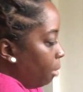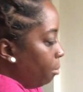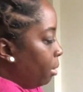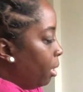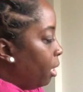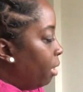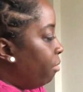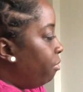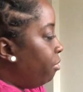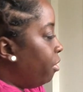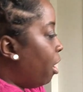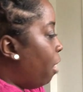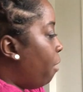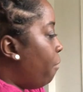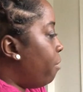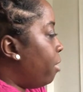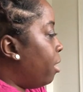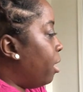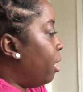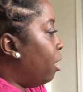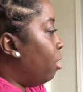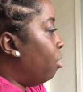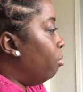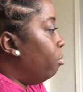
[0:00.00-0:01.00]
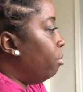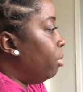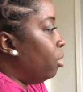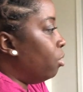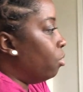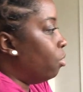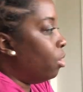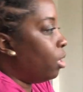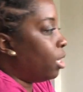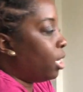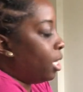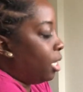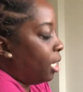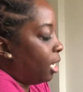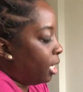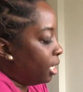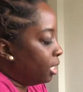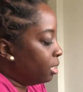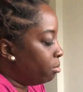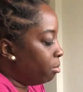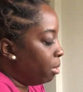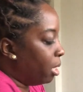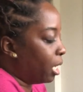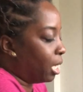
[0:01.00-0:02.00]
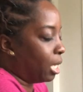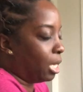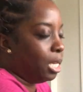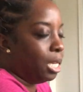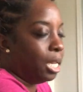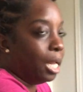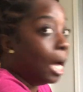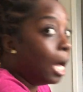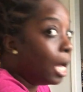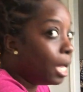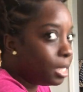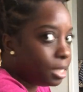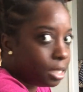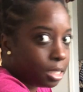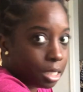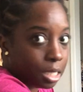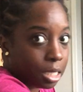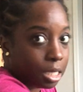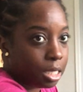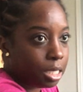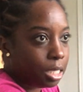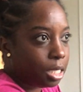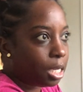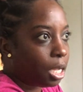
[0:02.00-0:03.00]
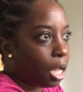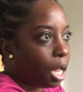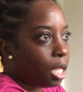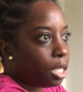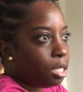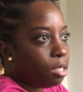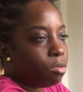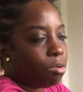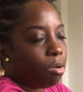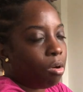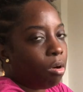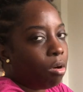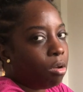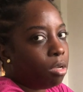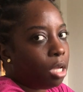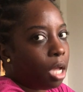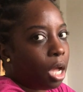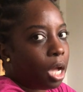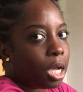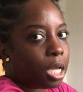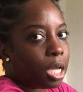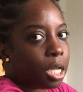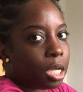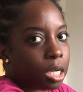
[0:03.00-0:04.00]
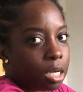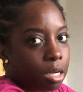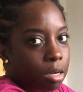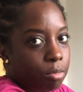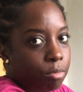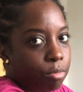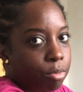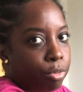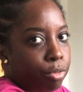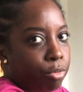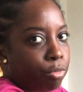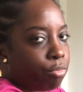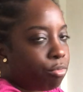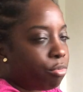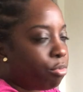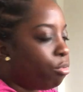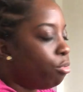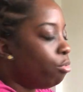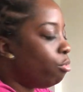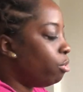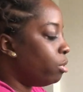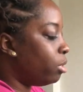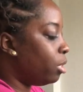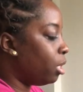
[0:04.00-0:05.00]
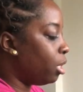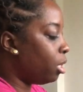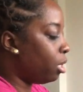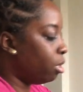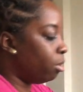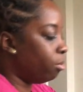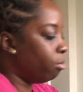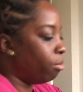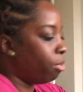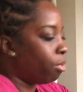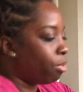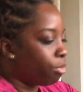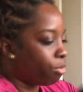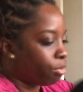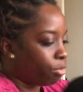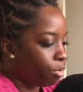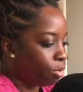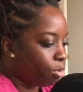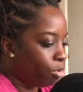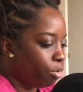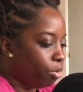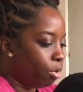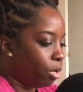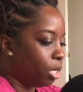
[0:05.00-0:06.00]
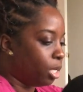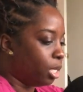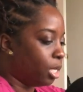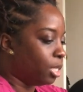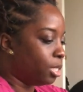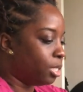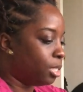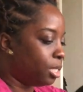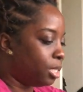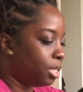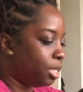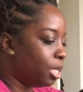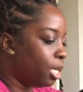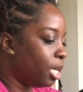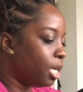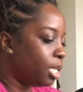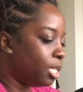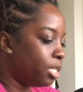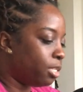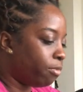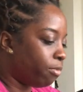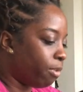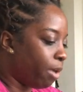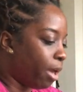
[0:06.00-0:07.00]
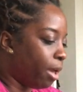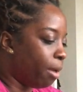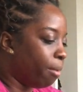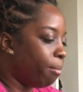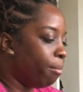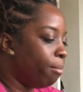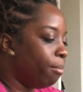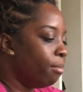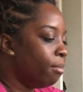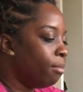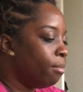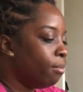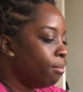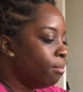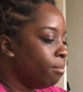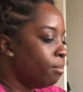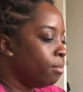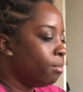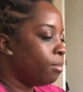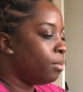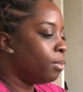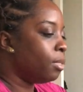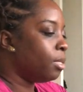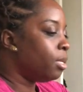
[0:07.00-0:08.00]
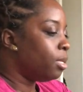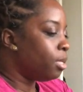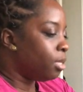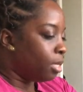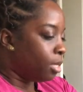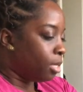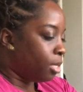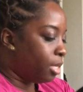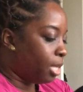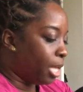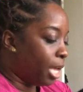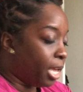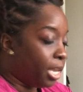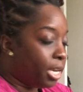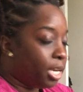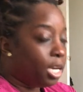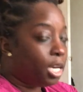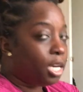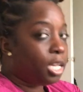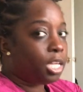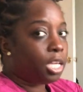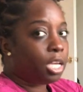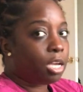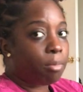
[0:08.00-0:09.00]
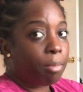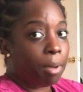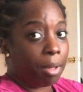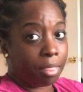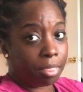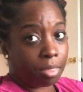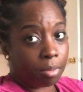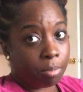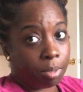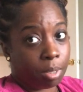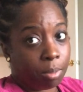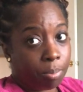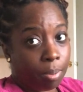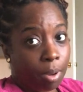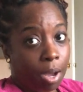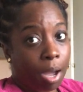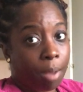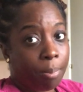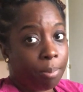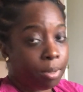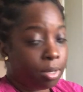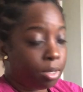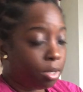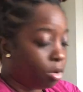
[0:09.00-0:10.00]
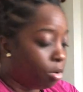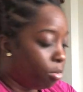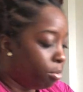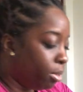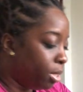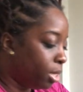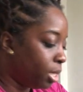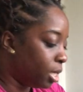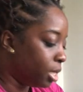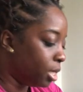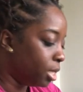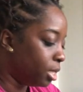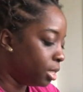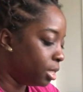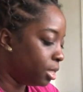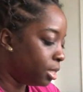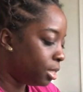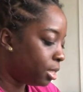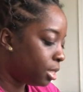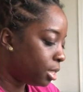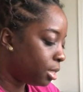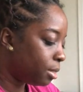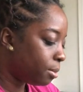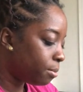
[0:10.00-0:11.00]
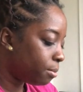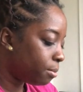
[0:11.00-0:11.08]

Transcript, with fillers: If y'all wanna help me organize my closet, y'all, y'all could come through with the come through on your sis, fam. The end of the year about to be popping though, because